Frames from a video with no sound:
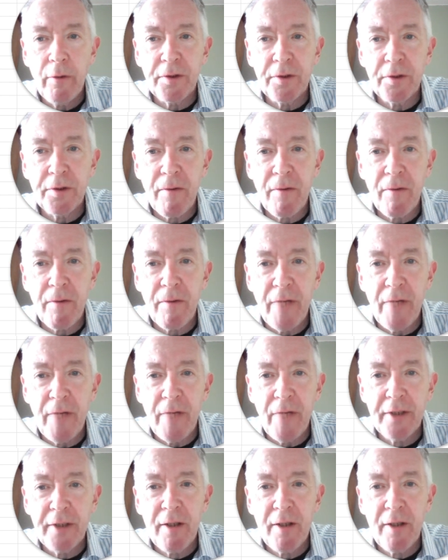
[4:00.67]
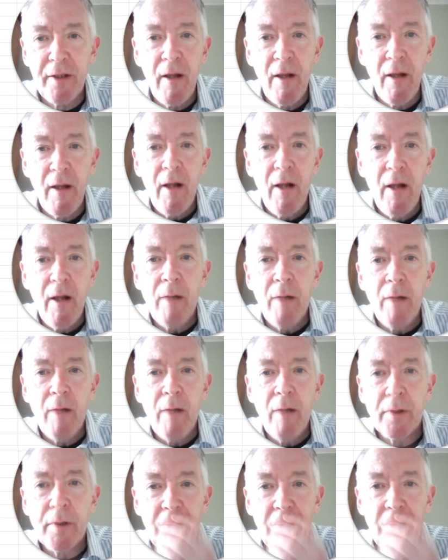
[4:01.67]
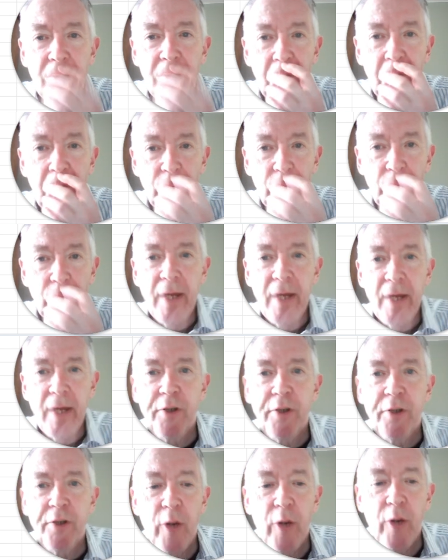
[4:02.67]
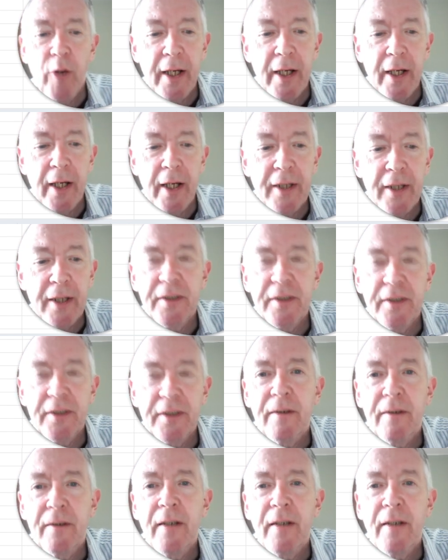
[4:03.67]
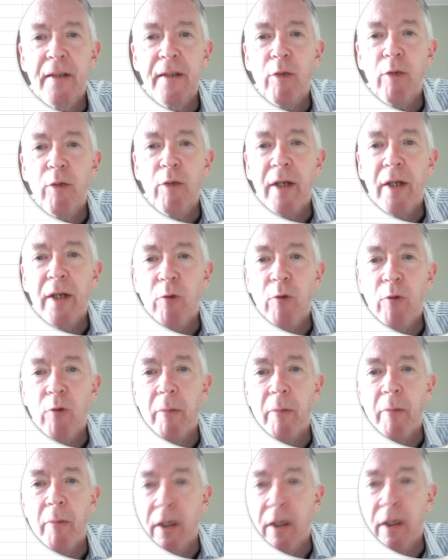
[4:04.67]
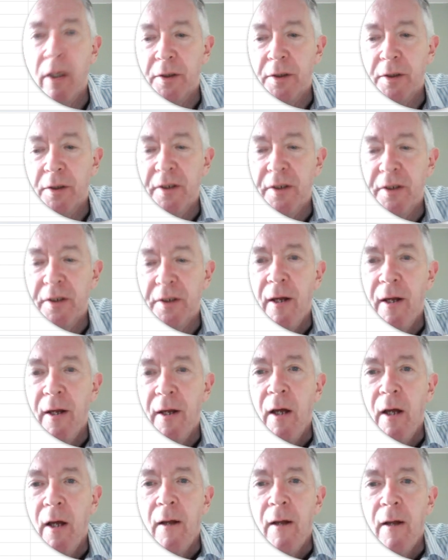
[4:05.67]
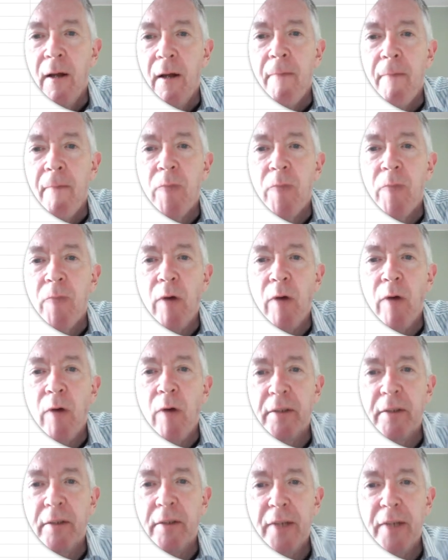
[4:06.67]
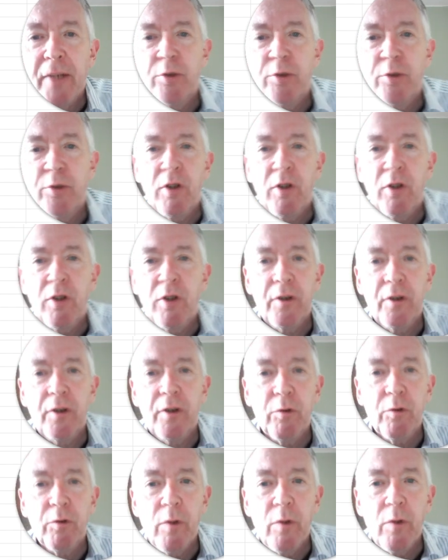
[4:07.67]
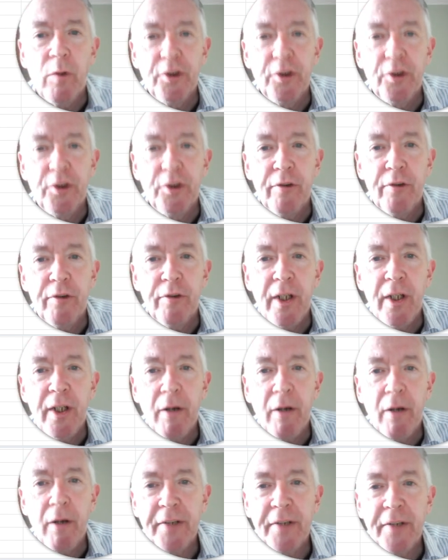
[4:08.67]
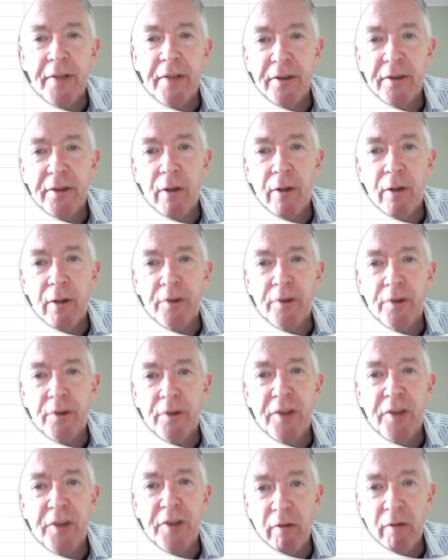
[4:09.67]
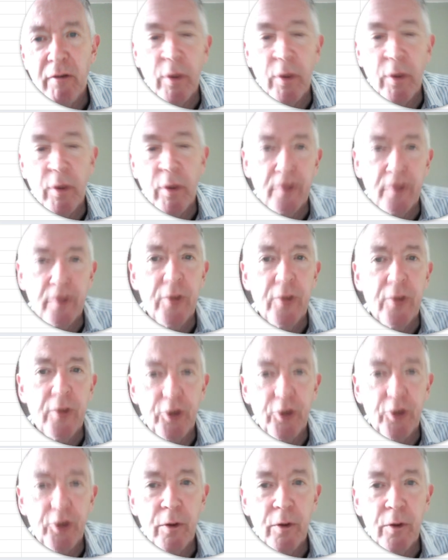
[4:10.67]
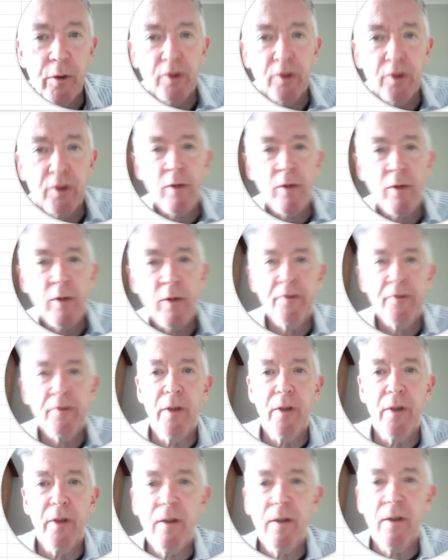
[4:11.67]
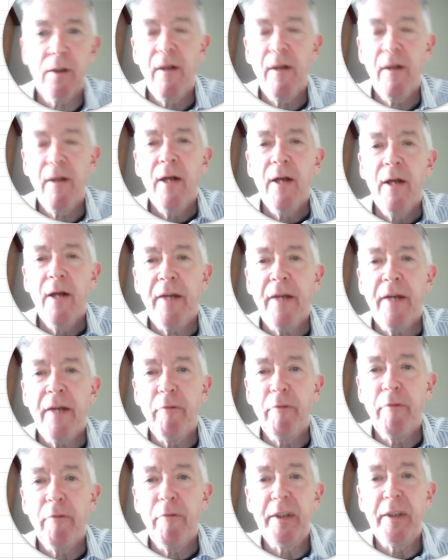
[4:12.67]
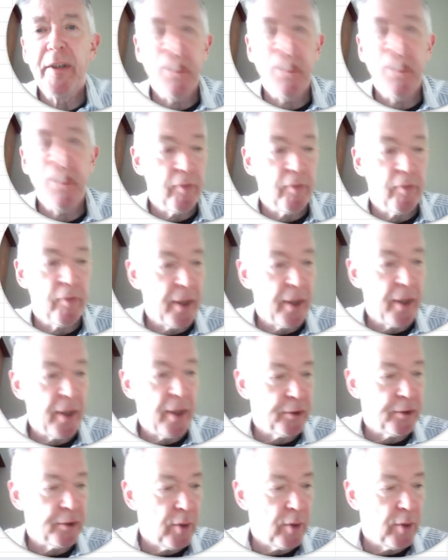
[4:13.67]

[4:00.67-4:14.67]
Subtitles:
this, but what we have to do here is take away 1, because whereas match will start 1, 2, 3, offset starts 0, 1, 2, so we have to get them in sync with a -1.